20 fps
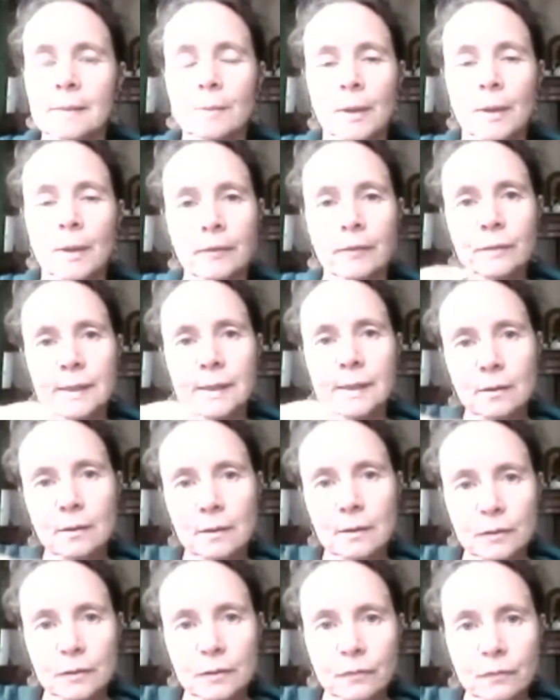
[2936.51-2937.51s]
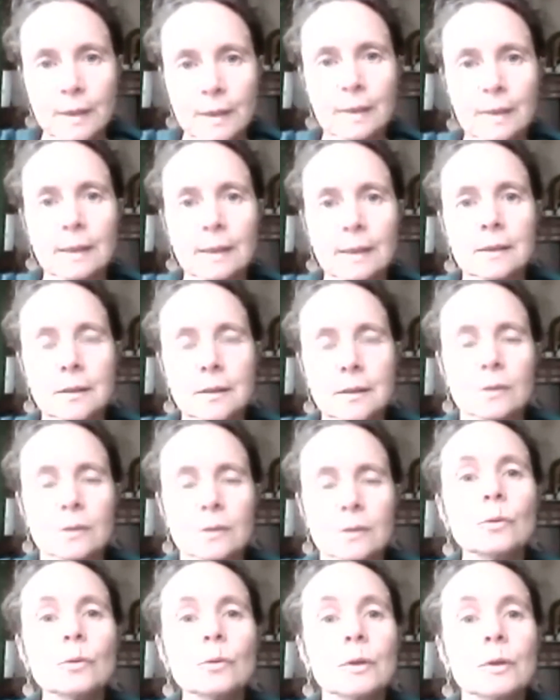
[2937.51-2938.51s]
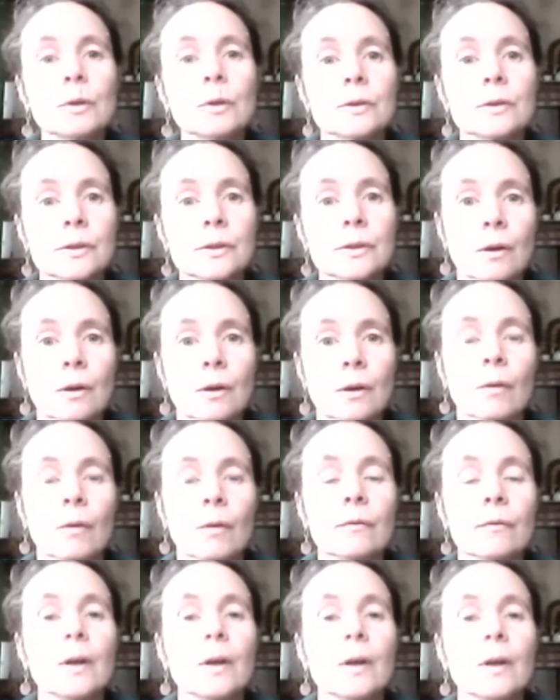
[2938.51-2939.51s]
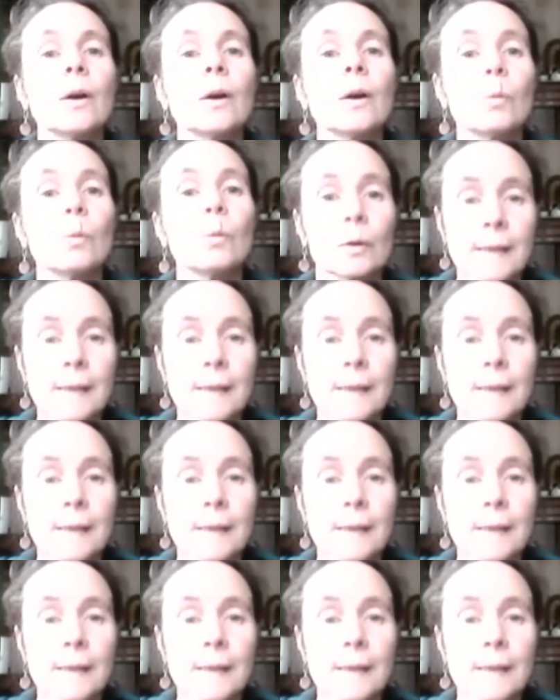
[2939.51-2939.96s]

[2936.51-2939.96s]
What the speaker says: But if we start to feel into the nuance of what's